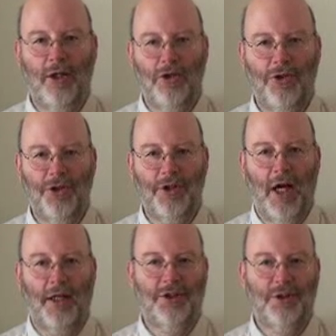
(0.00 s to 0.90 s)
London
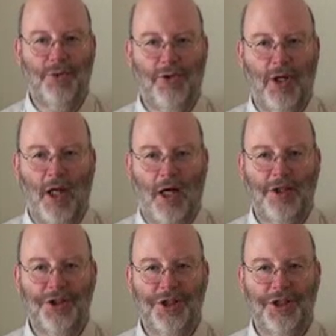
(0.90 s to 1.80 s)
and some other
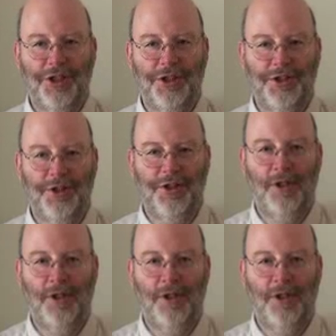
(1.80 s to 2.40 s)
large cities.